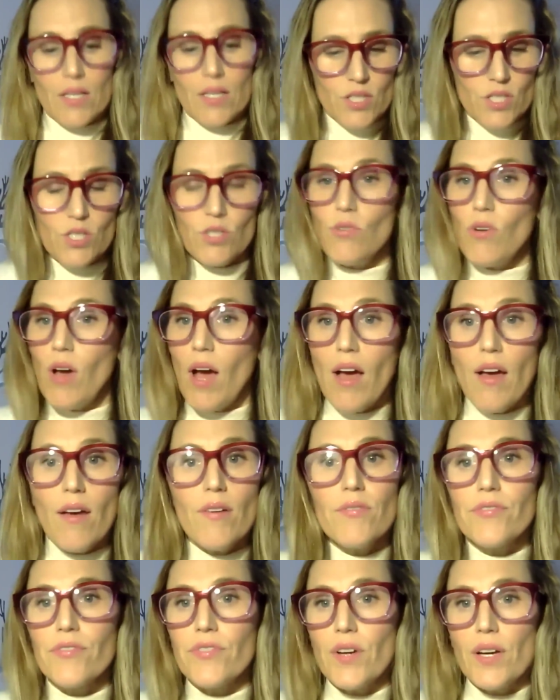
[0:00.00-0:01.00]
do you
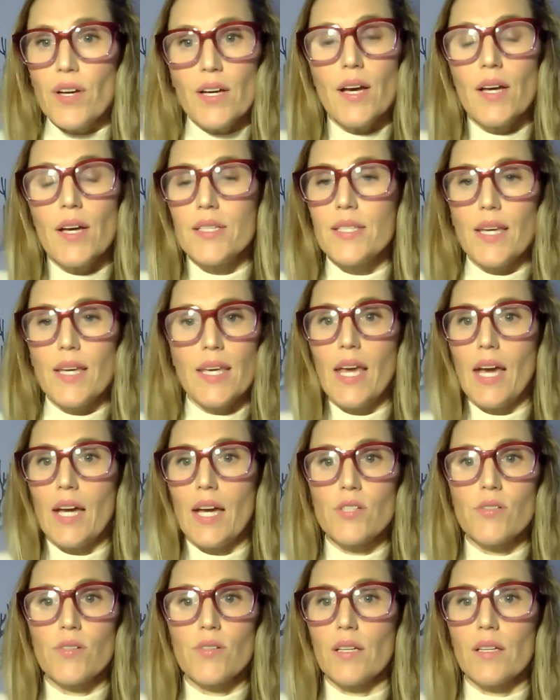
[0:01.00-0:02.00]
have a
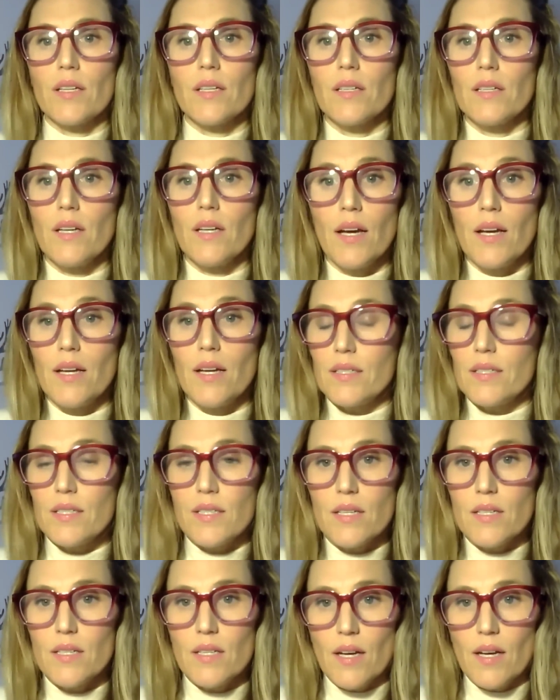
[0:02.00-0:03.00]
psychiatric
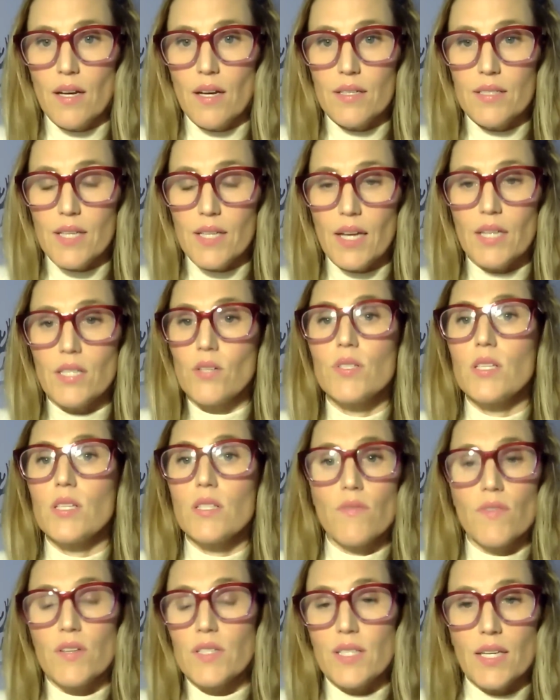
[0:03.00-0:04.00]

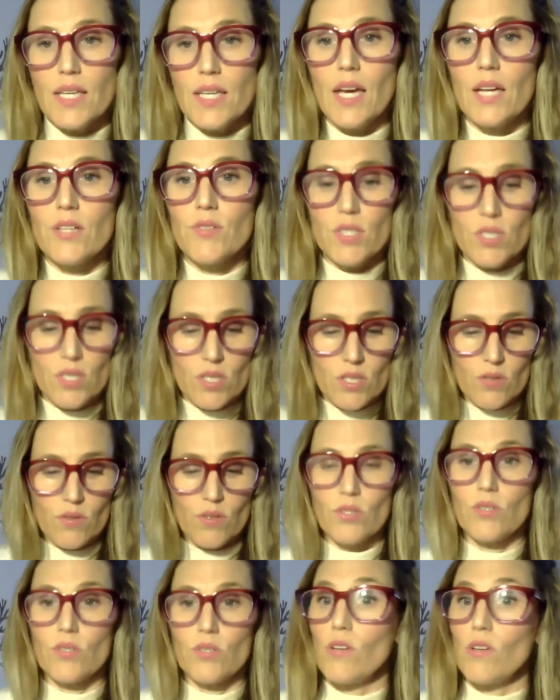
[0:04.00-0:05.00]
diagnosis of a psychiatric
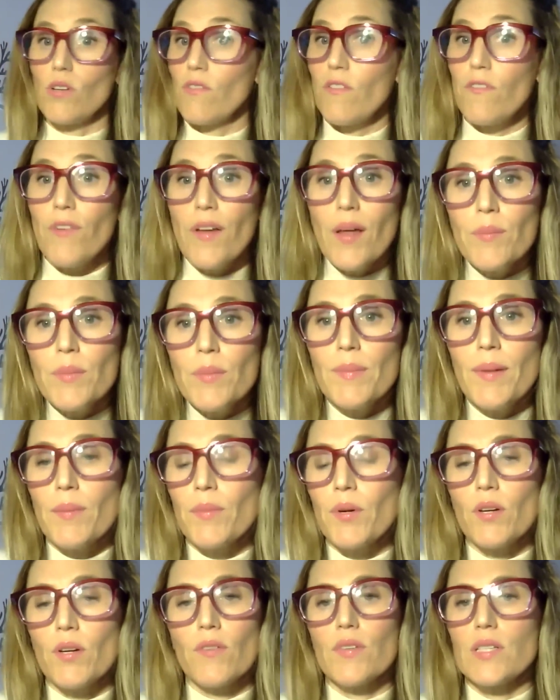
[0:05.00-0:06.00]
disorder? Do you have a family
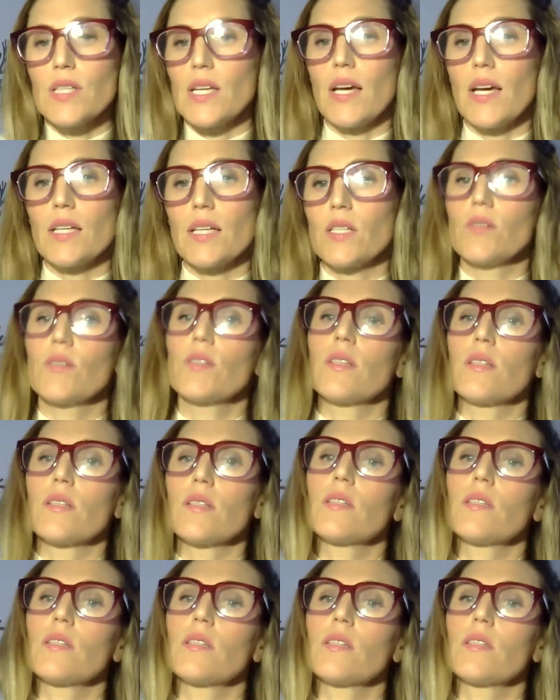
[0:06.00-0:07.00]
member of a
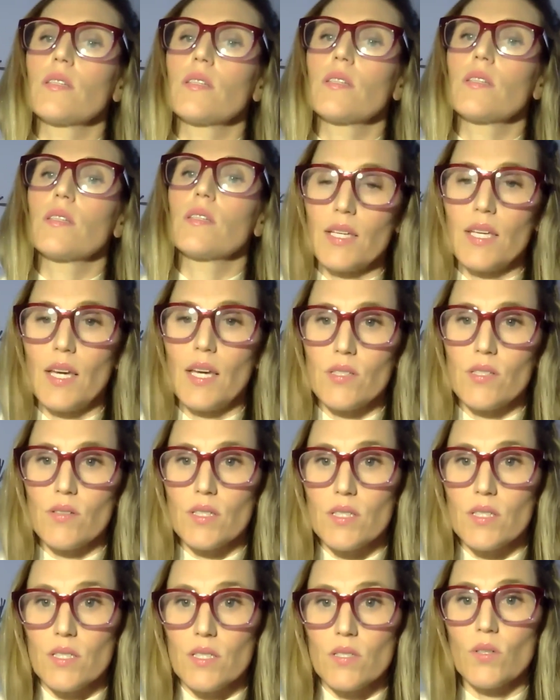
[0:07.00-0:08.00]
diagnosis of a psychiatric
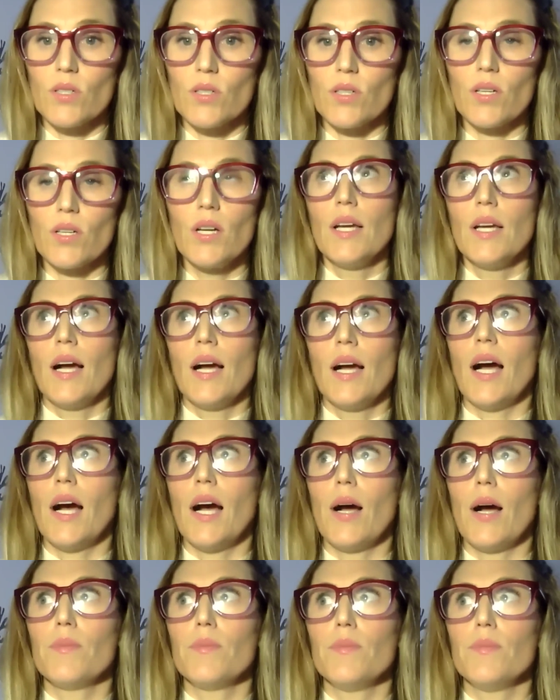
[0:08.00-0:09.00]
disorder?
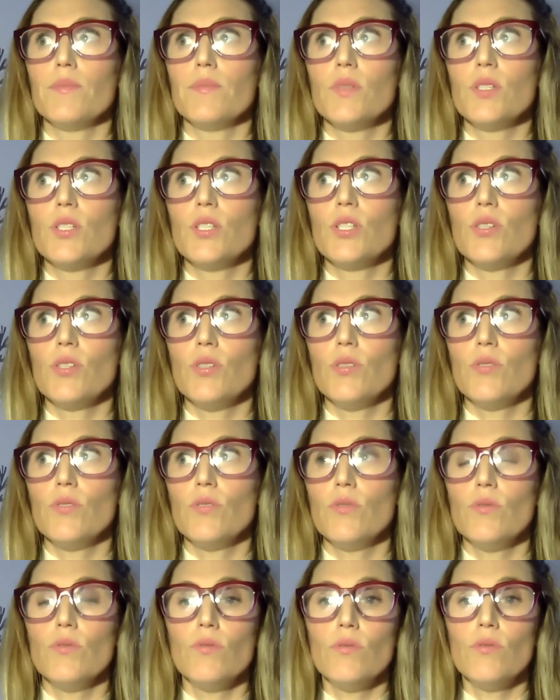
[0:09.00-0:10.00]
Have
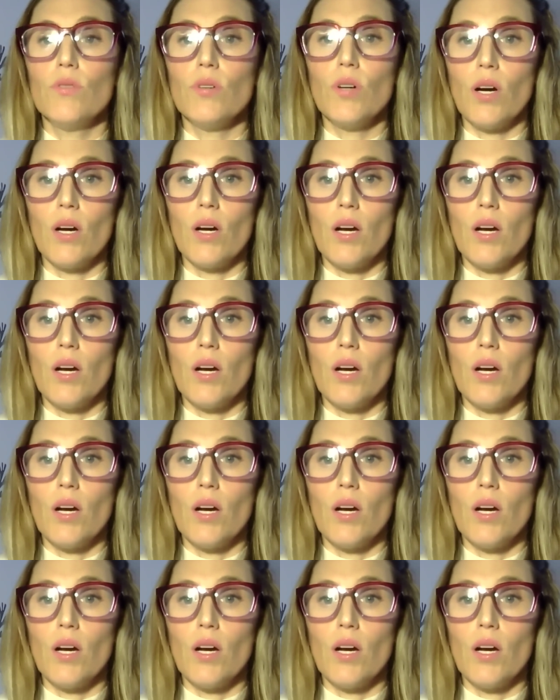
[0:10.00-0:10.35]
you